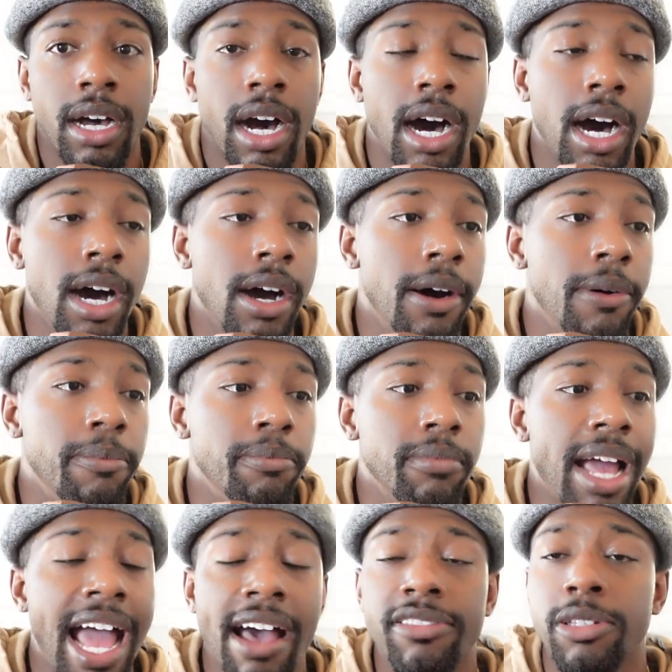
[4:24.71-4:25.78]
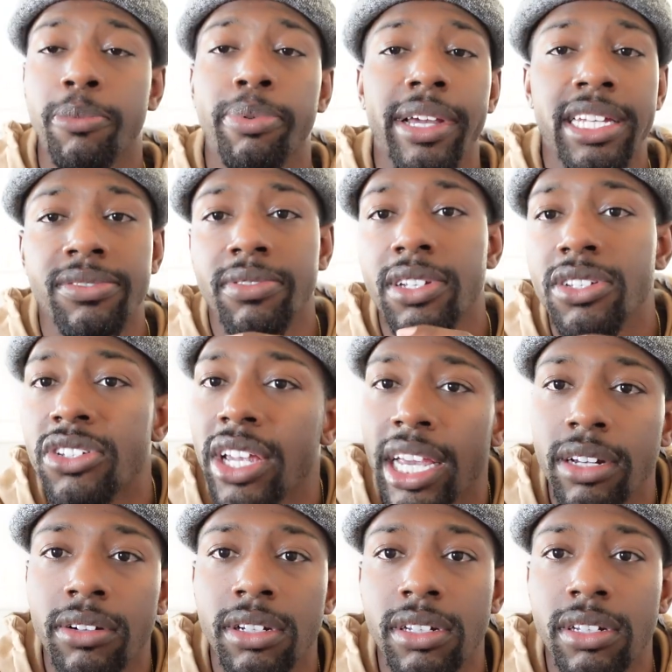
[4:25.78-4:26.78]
Have some plans for this channel to